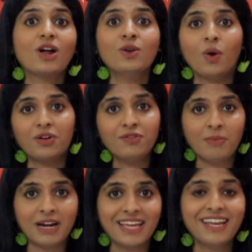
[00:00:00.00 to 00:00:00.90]
a lot of
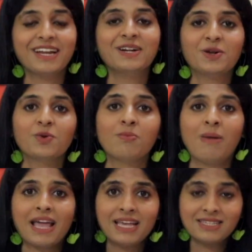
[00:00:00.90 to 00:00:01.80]
money into
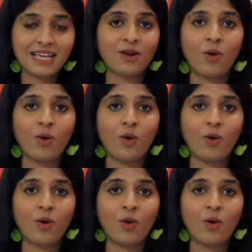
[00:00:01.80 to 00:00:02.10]
mics and